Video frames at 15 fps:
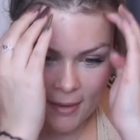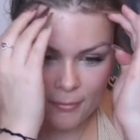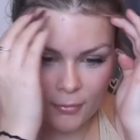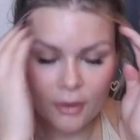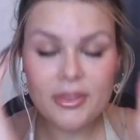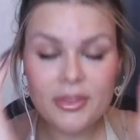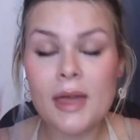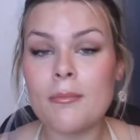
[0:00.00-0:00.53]

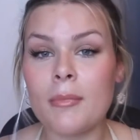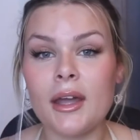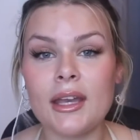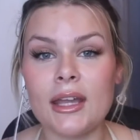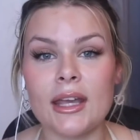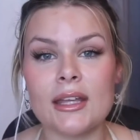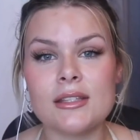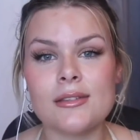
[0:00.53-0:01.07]
of their
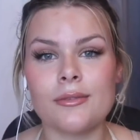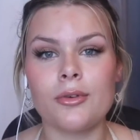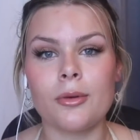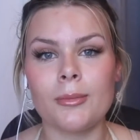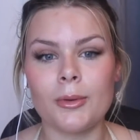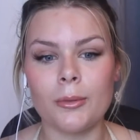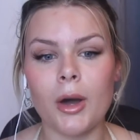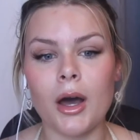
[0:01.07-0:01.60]
money into
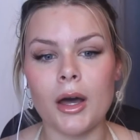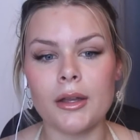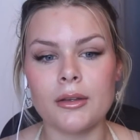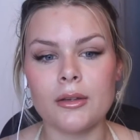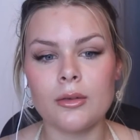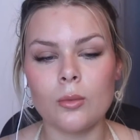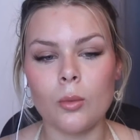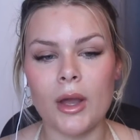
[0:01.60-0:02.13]
Formula
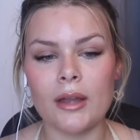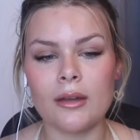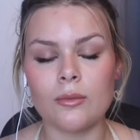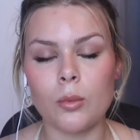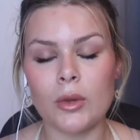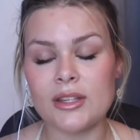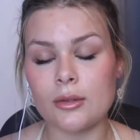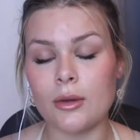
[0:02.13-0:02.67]
One when
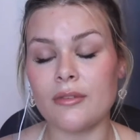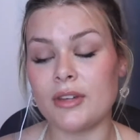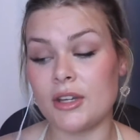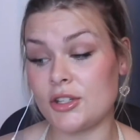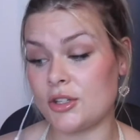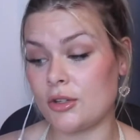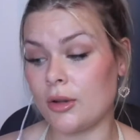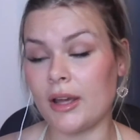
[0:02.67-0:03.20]
we still have an
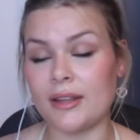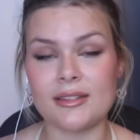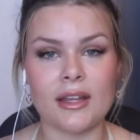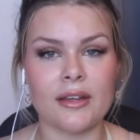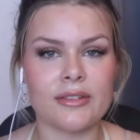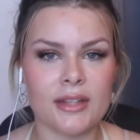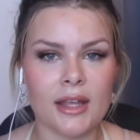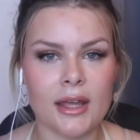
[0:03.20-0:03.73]
issue, like
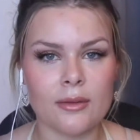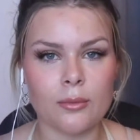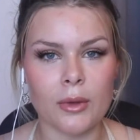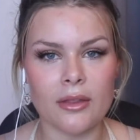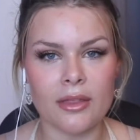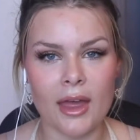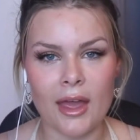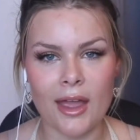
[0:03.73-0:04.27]
Steph said,
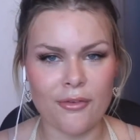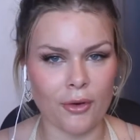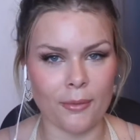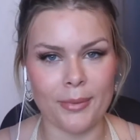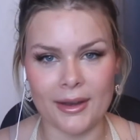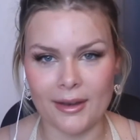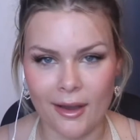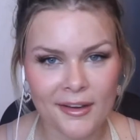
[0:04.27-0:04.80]
with everyone
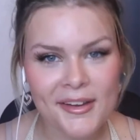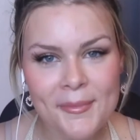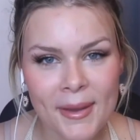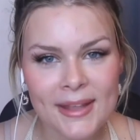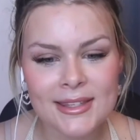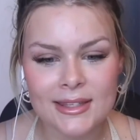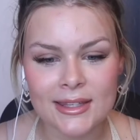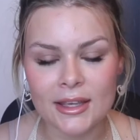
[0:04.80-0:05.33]
being
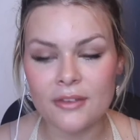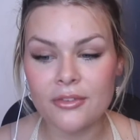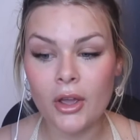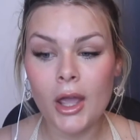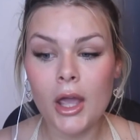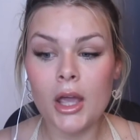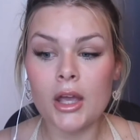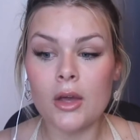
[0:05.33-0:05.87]
uncompetitive?
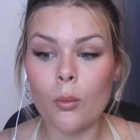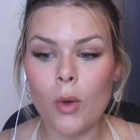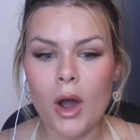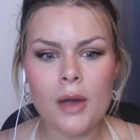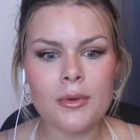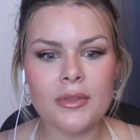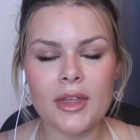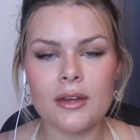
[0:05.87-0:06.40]
Why
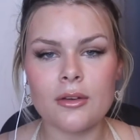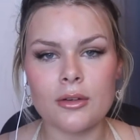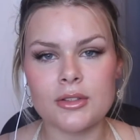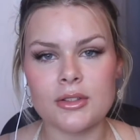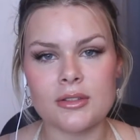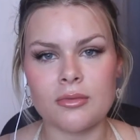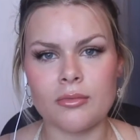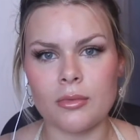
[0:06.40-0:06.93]
would they not
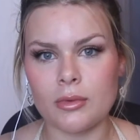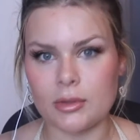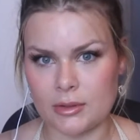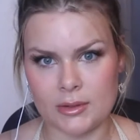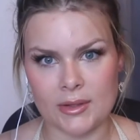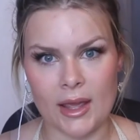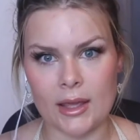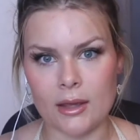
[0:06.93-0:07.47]
just
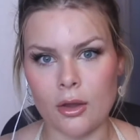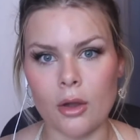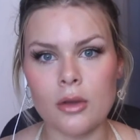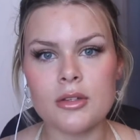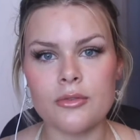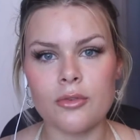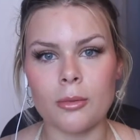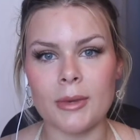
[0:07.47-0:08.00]
say, go
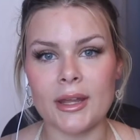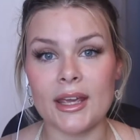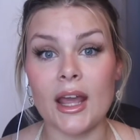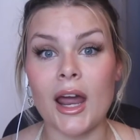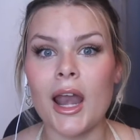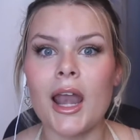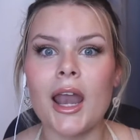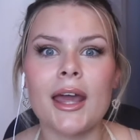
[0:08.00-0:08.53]
to Formula E
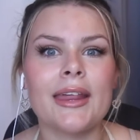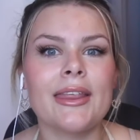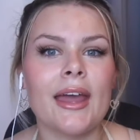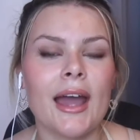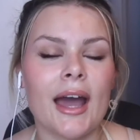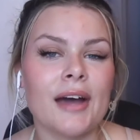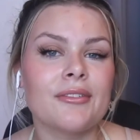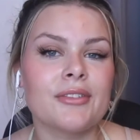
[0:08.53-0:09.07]
like they
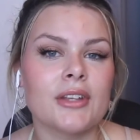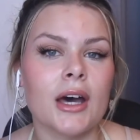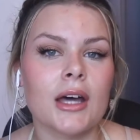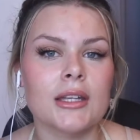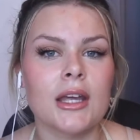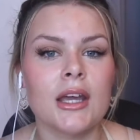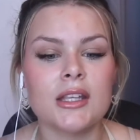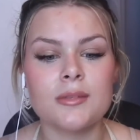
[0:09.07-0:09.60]
have
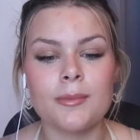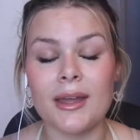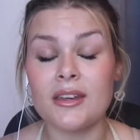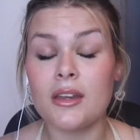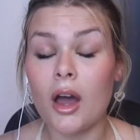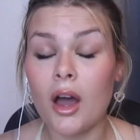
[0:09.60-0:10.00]
done, spend